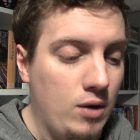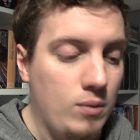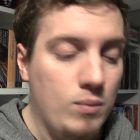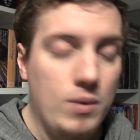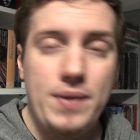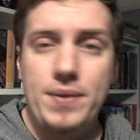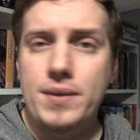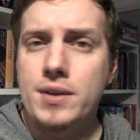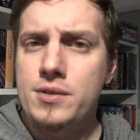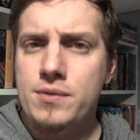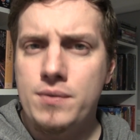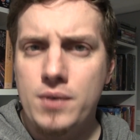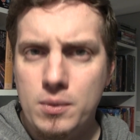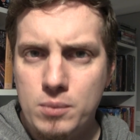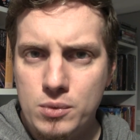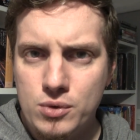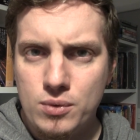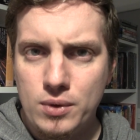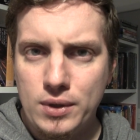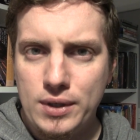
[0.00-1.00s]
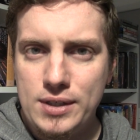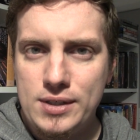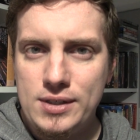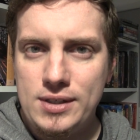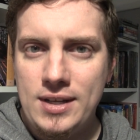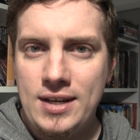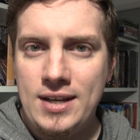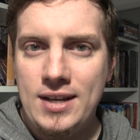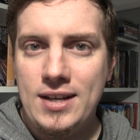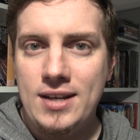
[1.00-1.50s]
when this film was
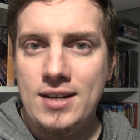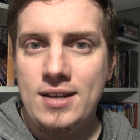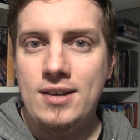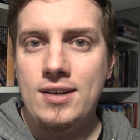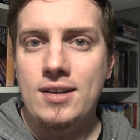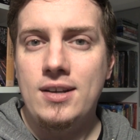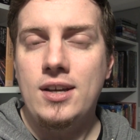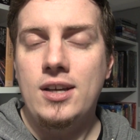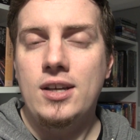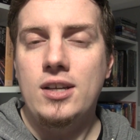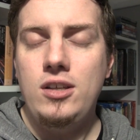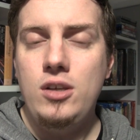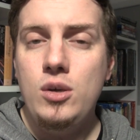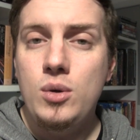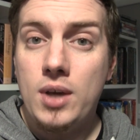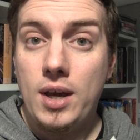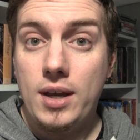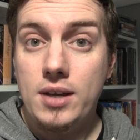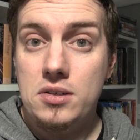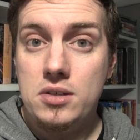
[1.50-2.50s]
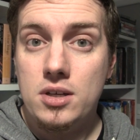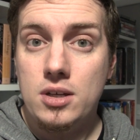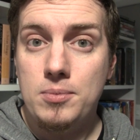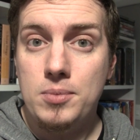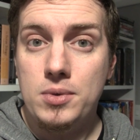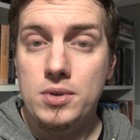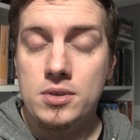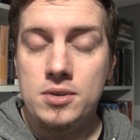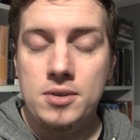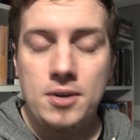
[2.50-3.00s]
released in UK
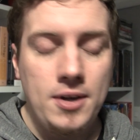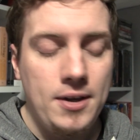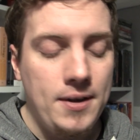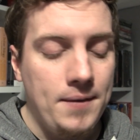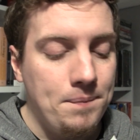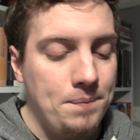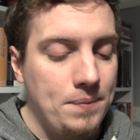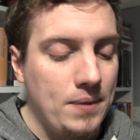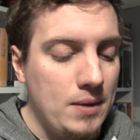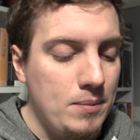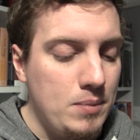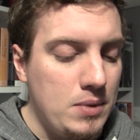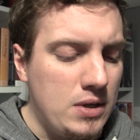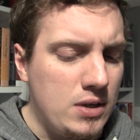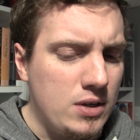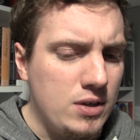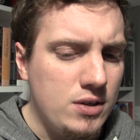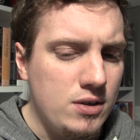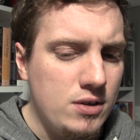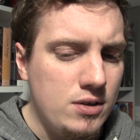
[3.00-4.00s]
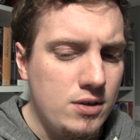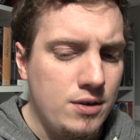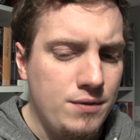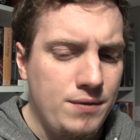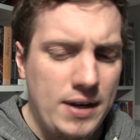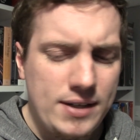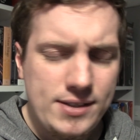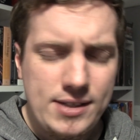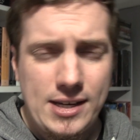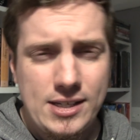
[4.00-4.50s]
cinemas because A
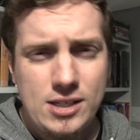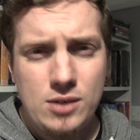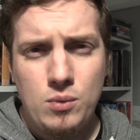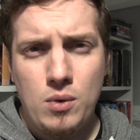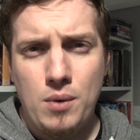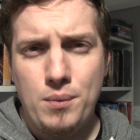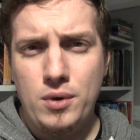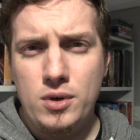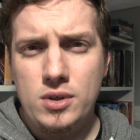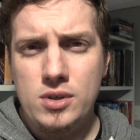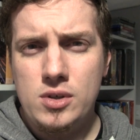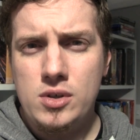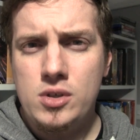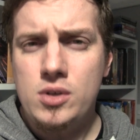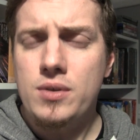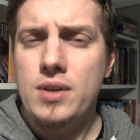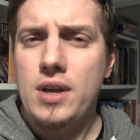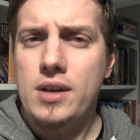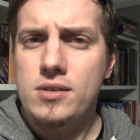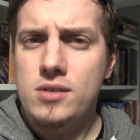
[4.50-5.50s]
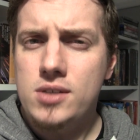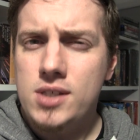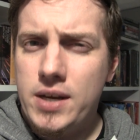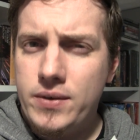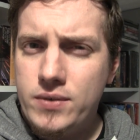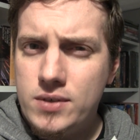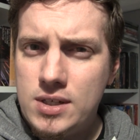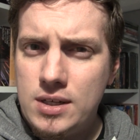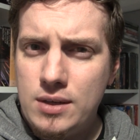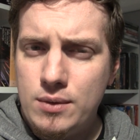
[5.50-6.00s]
Fantastic Woman is a
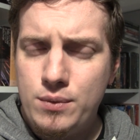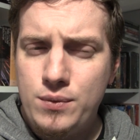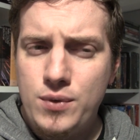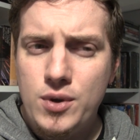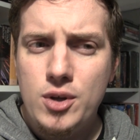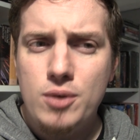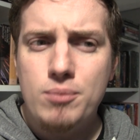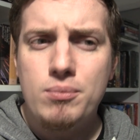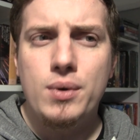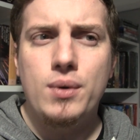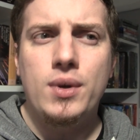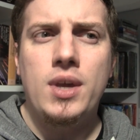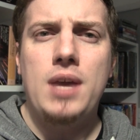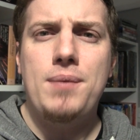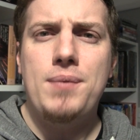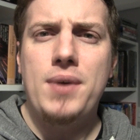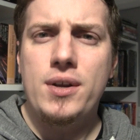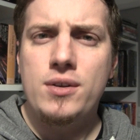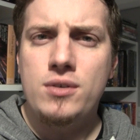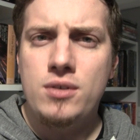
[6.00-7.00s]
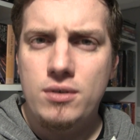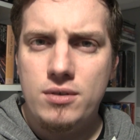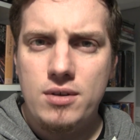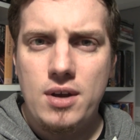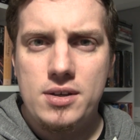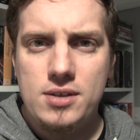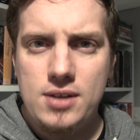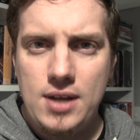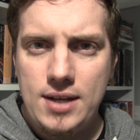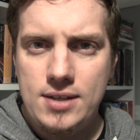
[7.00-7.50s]
2017 film but came out in
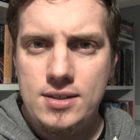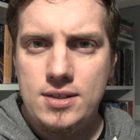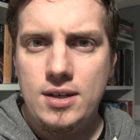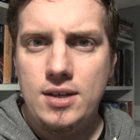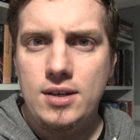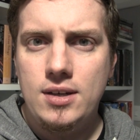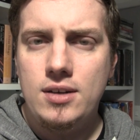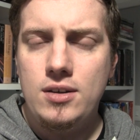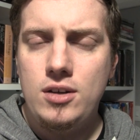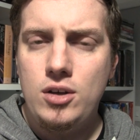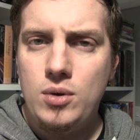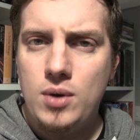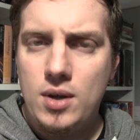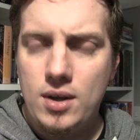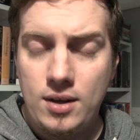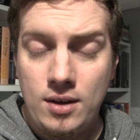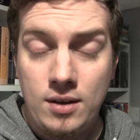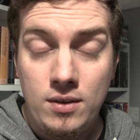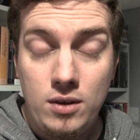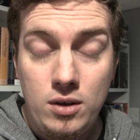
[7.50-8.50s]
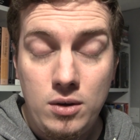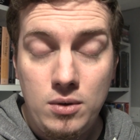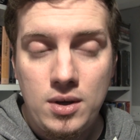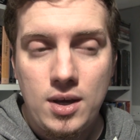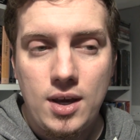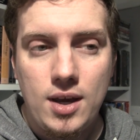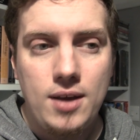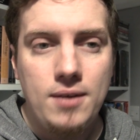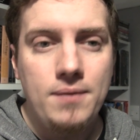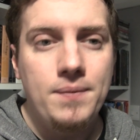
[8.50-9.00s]
2018 in, UK, in the
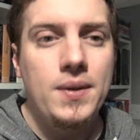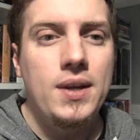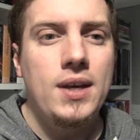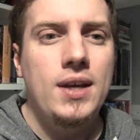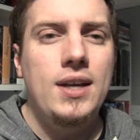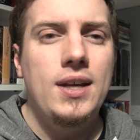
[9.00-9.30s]
UK.